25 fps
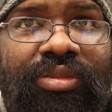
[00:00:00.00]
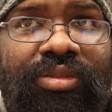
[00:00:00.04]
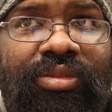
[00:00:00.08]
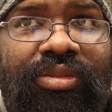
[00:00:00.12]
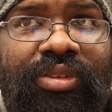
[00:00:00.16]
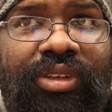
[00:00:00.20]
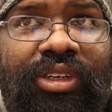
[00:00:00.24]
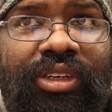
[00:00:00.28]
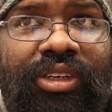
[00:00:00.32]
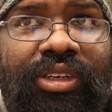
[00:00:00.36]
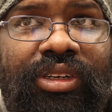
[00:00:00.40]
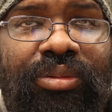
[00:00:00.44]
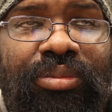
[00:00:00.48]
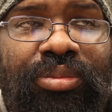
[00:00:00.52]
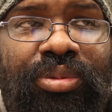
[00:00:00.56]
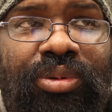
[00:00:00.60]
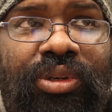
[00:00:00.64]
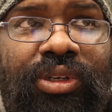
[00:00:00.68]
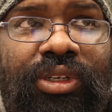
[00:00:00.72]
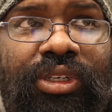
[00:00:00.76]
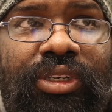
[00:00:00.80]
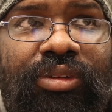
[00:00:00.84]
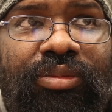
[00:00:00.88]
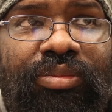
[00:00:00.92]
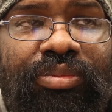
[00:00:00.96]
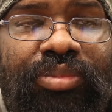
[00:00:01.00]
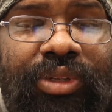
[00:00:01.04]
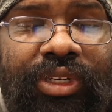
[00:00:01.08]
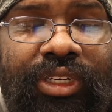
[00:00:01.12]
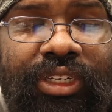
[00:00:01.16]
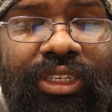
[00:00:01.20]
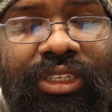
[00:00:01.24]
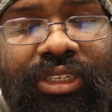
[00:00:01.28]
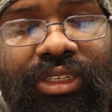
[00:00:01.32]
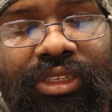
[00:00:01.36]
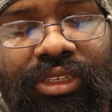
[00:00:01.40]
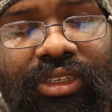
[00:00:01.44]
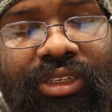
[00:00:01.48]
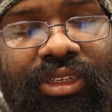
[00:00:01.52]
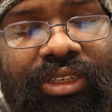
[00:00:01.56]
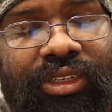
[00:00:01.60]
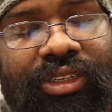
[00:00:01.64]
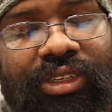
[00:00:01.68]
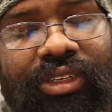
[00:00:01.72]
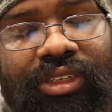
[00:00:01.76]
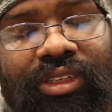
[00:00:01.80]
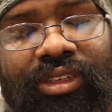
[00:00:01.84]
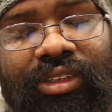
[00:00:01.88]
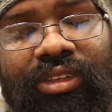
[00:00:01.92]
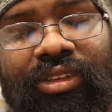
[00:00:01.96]
very important. But
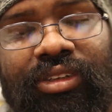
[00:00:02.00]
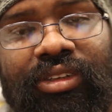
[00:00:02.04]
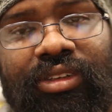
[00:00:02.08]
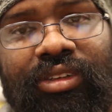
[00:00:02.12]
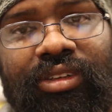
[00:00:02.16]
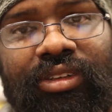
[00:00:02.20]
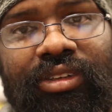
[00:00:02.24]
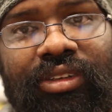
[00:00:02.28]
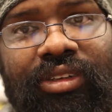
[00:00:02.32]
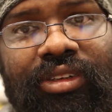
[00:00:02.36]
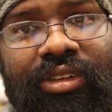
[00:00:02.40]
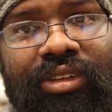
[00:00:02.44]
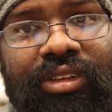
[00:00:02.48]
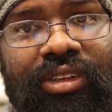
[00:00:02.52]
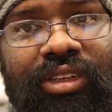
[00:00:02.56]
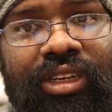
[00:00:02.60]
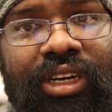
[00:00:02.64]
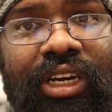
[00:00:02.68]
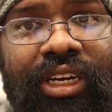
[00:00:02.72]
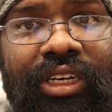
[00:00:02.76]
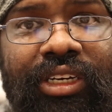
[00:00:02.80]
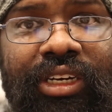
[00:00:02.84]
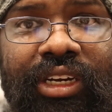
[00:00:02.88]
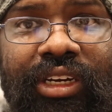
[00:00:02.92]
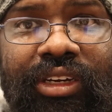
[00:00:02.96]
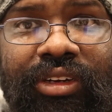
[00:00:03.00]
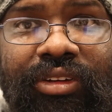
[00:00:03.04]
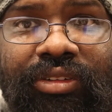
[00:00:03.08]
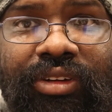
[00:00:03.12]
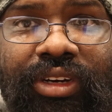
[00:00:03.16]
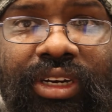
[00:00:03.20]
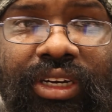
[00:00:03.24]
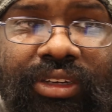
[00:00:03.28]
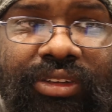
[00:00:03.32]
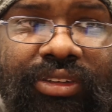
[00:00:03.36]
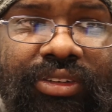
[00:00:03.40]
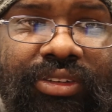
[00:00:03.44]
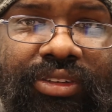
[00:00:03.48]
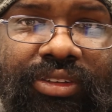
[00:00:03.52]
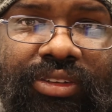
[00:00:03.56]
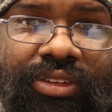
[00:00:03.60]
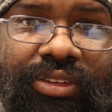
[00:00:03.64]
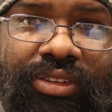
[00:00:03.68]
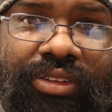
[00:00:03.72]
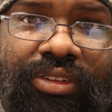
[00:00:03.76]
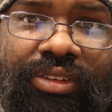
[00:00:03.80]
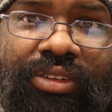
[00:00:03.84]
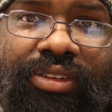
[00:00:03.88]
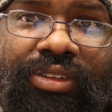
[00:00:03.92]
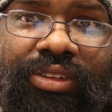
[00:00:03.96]
I digress.
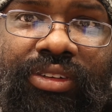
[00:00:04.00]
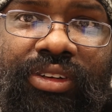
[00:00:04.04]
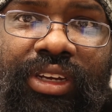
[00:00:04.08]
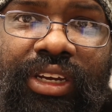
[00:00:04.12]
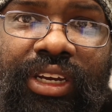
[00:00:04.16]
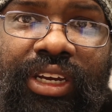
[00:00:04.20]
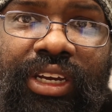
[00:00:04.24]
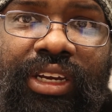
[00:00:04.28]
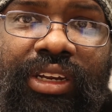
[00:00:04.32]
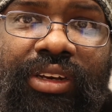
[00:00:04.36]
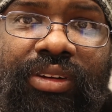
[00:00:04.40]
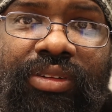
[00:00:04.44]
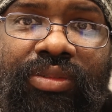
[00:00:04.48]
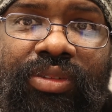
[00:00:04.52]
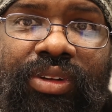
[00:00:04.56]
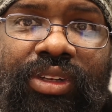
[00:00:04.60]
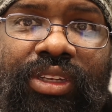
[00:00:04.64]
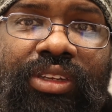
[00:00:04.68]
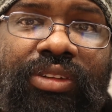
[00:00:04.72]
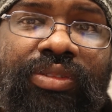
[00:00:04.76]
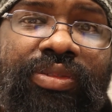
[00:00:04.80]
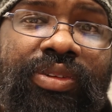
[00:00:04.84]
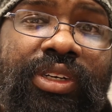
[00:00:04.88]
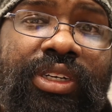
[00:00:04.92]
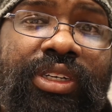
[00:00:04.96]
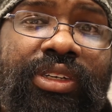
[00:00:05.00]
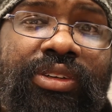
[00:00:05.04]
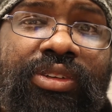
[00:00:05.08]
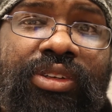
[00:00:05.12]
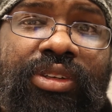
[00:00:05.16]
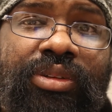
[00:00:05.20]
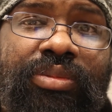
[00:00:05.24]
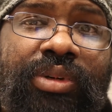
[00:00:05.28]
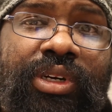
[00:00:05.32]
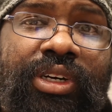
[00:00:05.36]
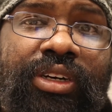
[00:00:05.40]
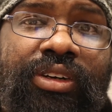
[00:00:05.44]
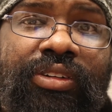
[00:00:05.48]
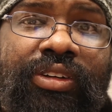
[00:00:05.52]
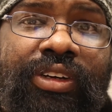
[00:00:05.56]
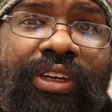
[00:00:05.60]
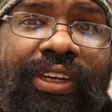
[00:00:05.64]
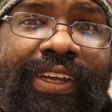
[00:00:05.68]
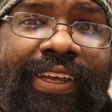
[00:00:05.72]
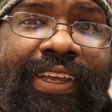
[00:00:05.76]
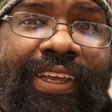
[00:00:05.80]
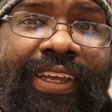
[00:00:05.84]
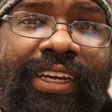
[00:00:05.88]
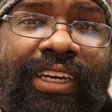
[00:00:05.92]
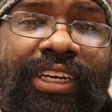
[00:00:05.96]
And what this video is about
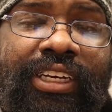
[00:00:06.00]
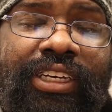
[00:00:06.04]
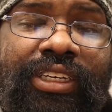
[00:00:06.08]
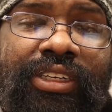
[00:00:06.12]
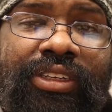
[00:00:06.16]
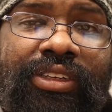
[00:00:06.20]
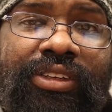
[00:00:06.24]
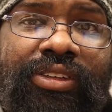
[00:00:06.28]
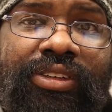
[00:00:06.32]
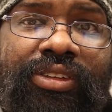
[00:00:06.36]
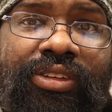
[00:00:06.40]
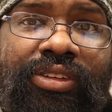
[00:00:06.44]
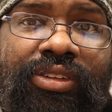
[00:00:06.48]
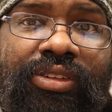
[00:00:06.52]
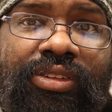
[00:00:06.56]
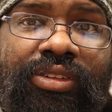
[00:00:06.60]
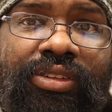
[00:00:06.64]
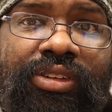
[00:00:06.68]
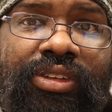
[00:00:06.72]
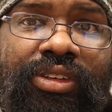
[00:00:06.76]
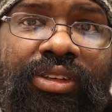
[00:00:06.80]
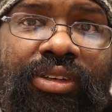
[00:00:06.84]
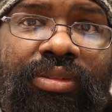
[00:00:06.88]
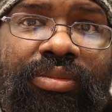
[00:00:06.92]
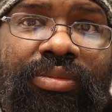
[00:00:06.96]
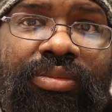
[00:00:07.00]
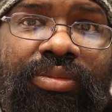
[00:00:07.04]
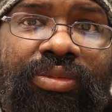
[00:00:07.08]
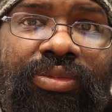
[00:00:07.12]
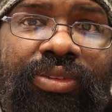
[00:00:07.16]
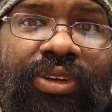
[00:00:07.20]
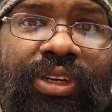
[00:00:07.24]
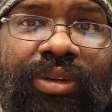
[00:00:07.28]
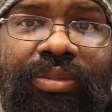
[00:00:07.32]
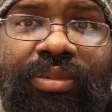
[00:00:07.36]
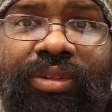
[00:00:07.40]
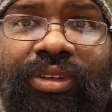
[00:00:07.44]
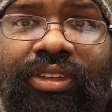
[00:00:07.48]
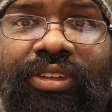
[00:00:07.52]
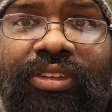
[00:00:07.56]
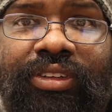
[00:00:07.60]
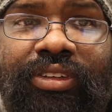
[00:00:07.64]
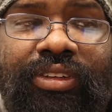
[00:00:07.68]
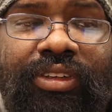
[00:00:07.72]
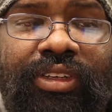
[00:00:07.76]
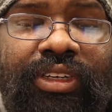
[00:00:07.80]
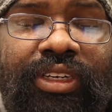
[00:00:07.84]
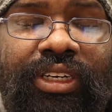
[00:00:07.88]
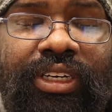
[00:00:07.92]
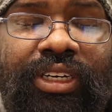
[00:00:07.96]
is some
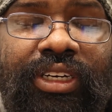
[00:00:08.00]
famous